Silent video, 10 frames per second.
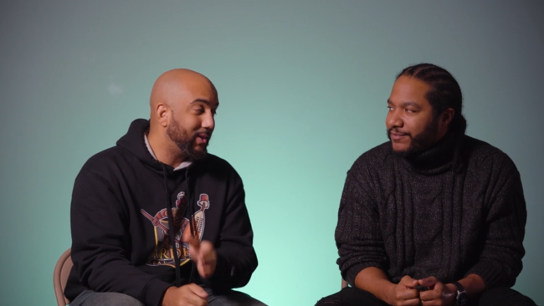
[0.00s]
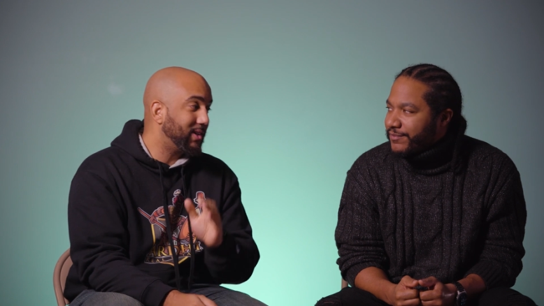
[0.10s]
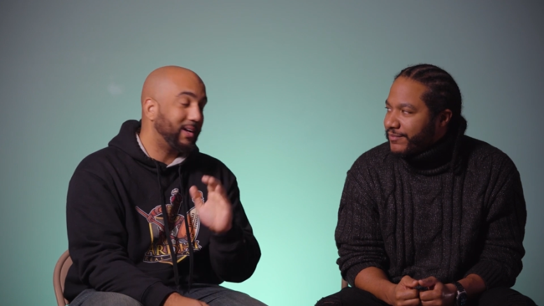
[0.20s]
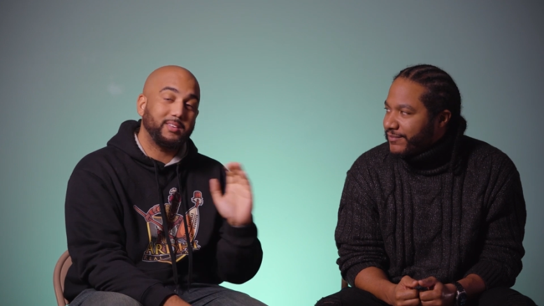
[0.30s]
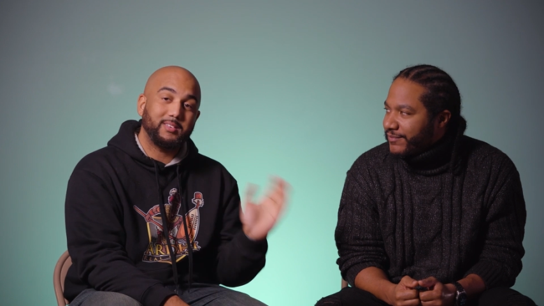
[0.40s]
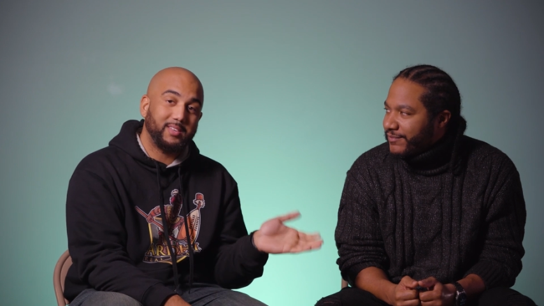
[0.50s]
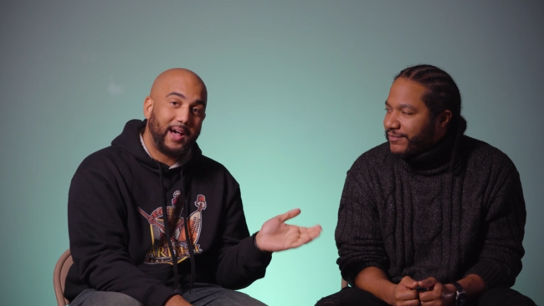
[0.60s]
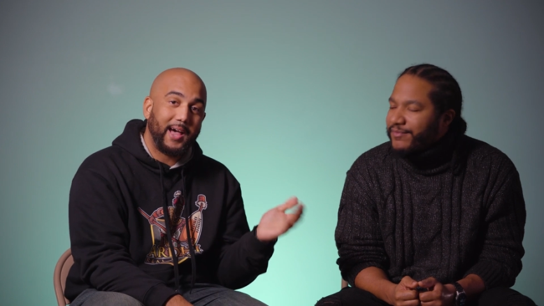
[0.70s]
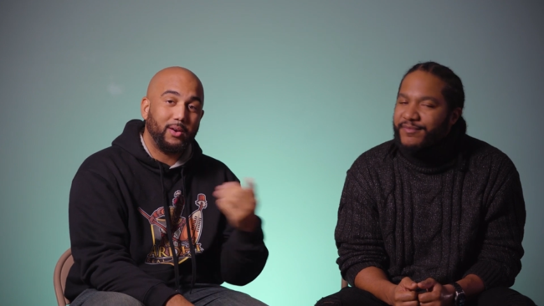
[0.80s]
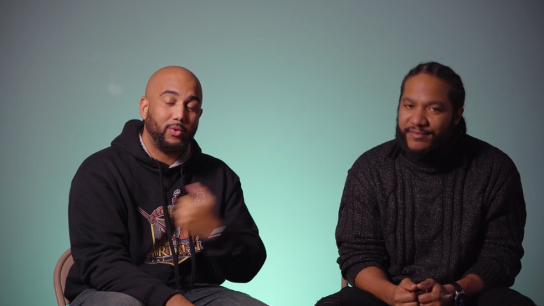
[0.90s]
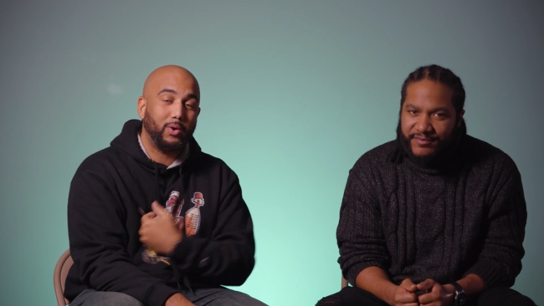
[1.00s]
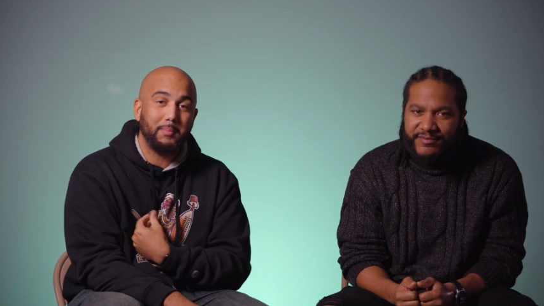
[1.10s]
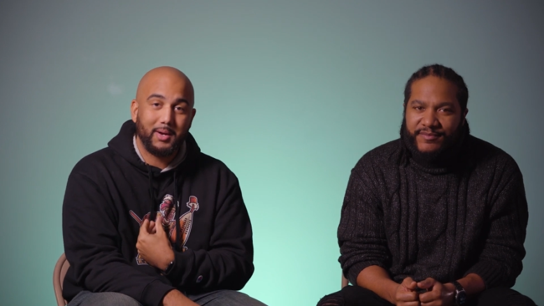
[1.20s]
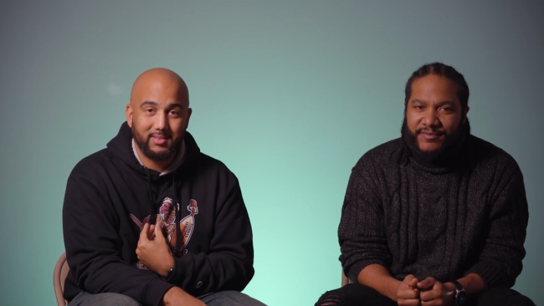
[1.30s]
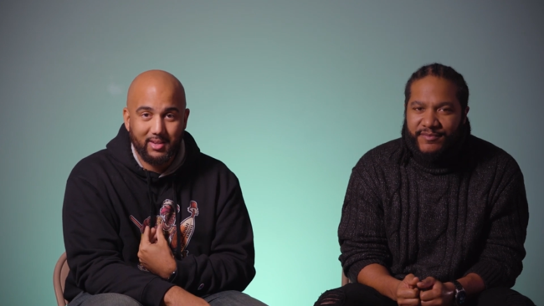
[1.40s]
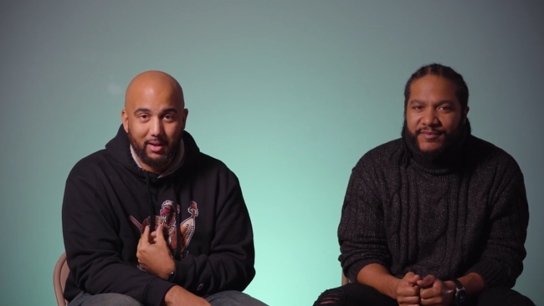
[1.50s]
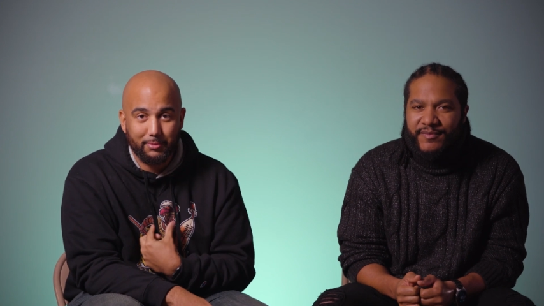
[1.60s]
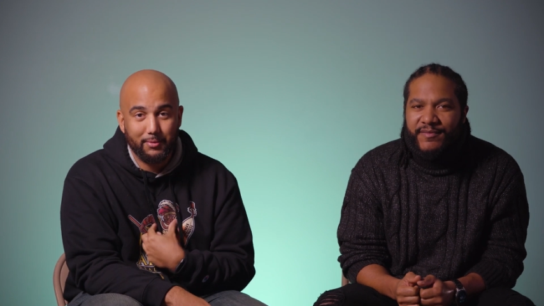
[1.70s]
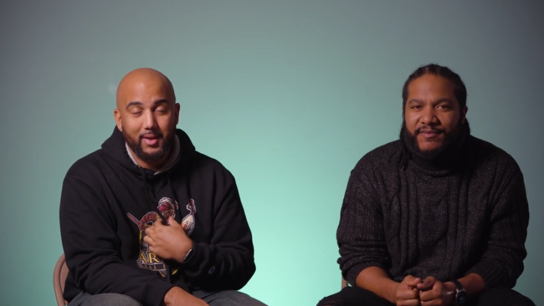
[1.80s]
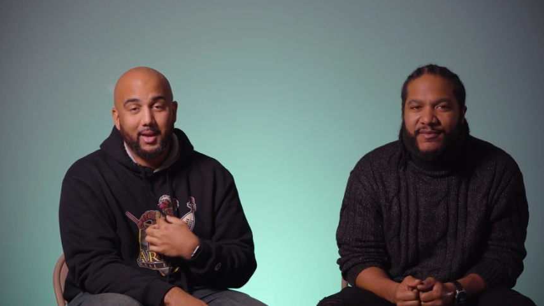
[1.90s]
Speaker 1: reach out to Ty or
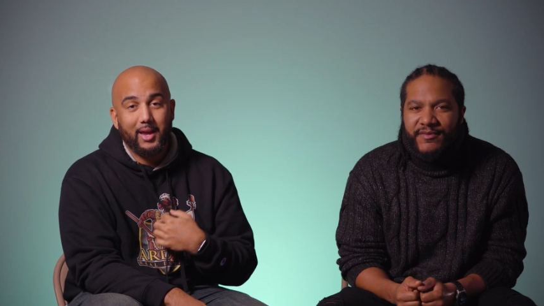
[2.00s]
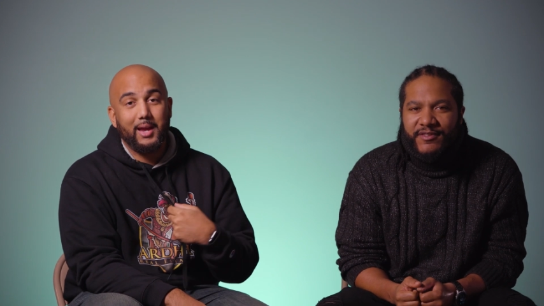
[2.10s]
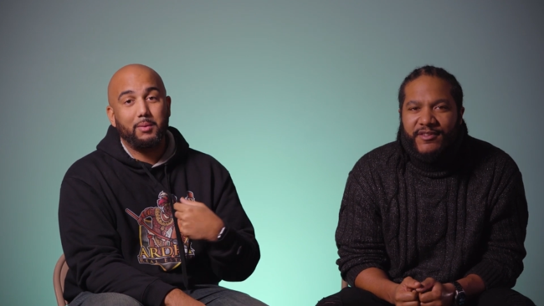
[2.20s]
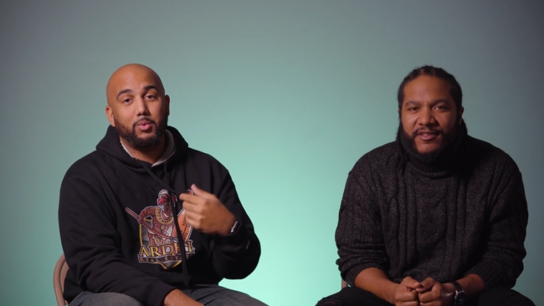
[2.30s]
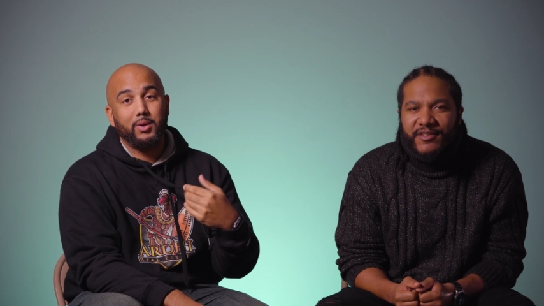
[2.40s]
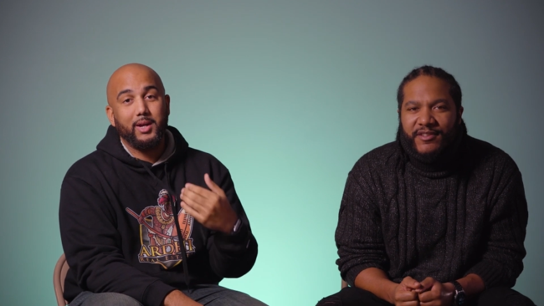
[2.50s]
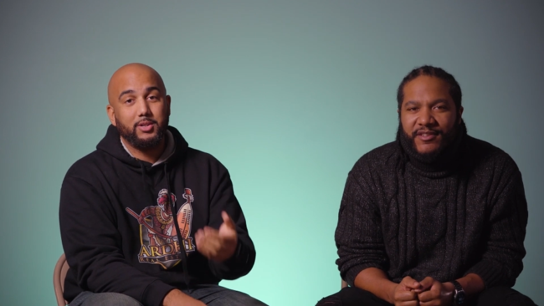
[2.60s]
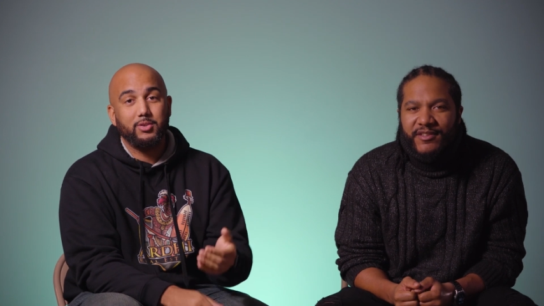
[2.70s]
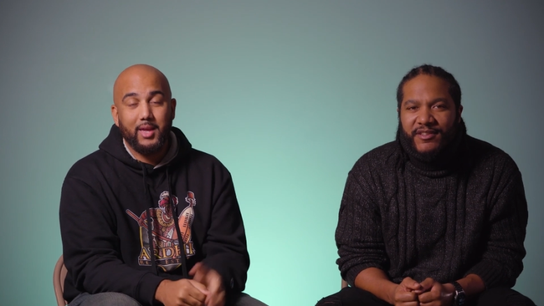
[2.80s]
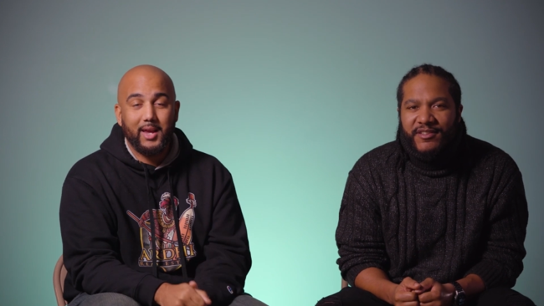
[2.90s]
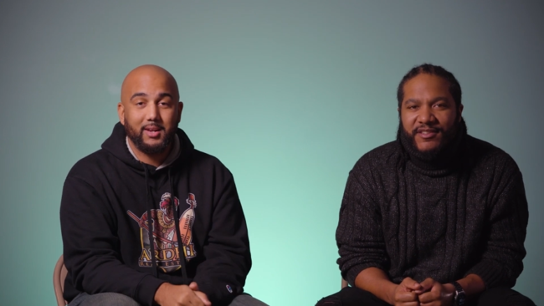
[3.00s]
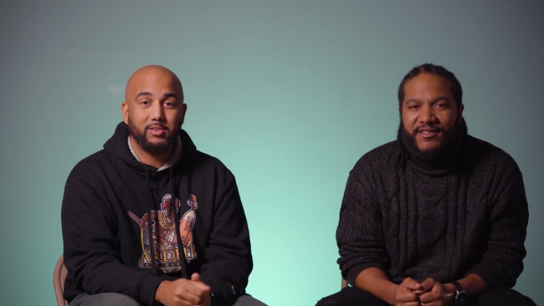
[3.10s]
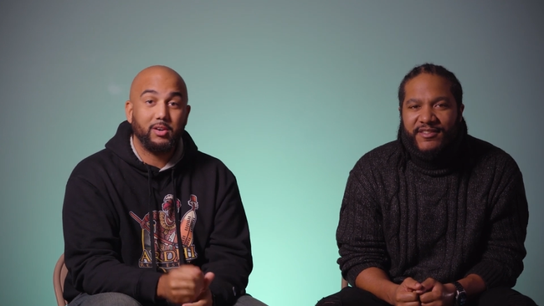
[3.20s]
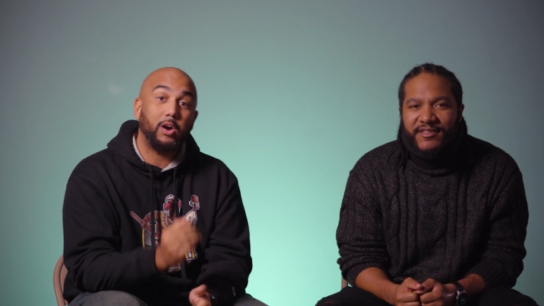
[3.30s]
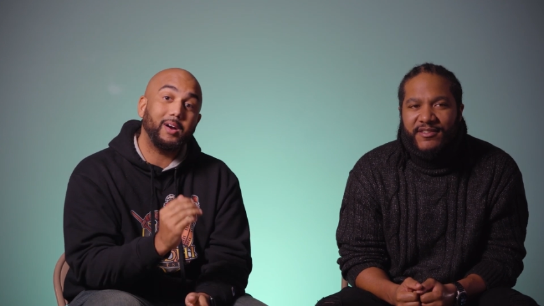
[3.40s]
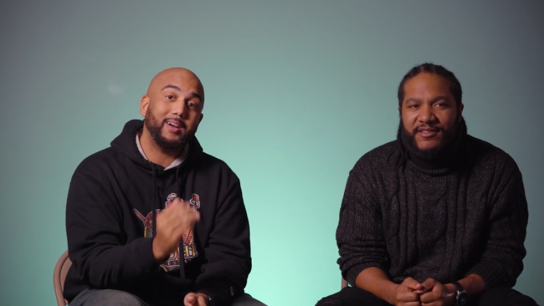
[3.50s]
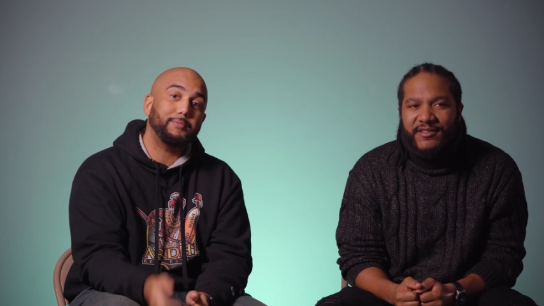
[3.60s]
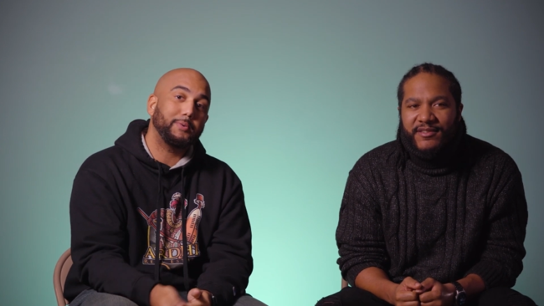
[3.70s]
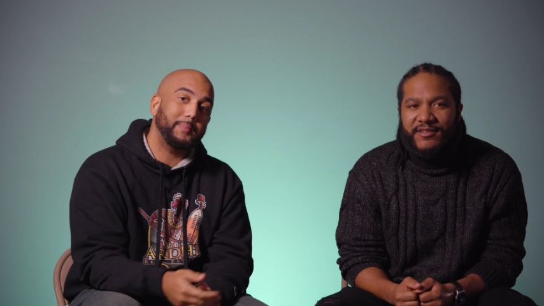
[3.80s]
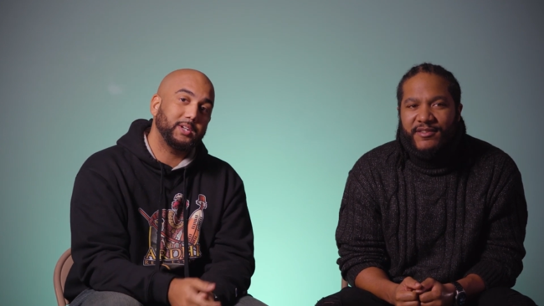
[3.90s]
myself, and we'll get you the answer. Our
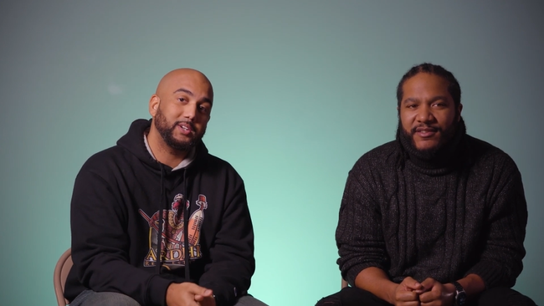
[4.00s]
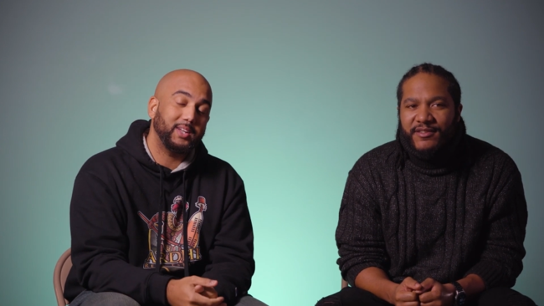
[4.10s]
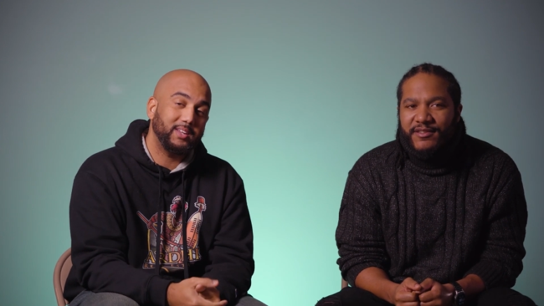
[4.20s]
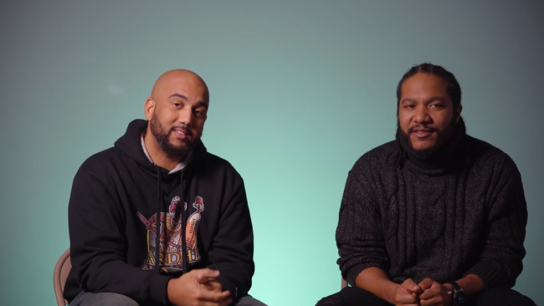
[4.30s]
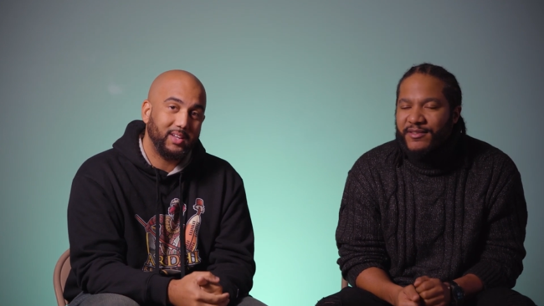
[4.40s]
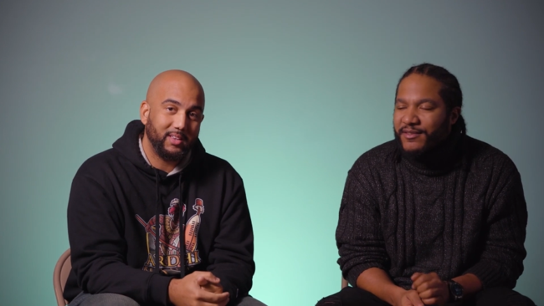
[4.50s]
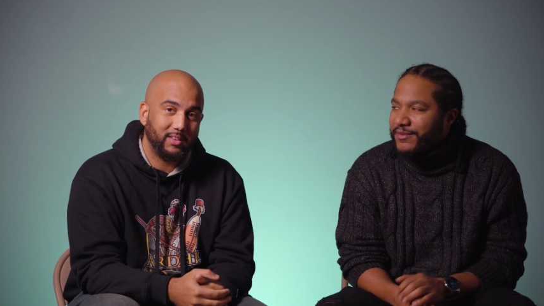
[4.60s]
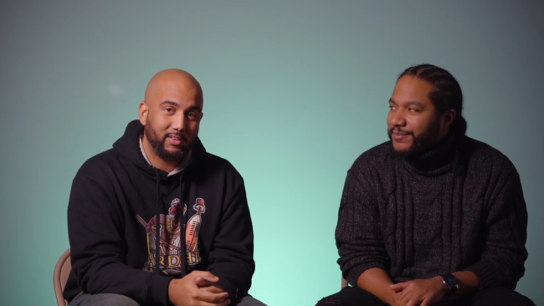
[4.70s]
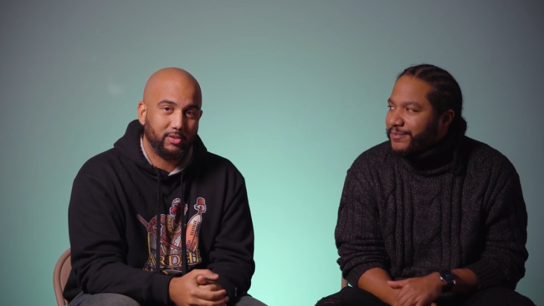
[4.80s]
information is in the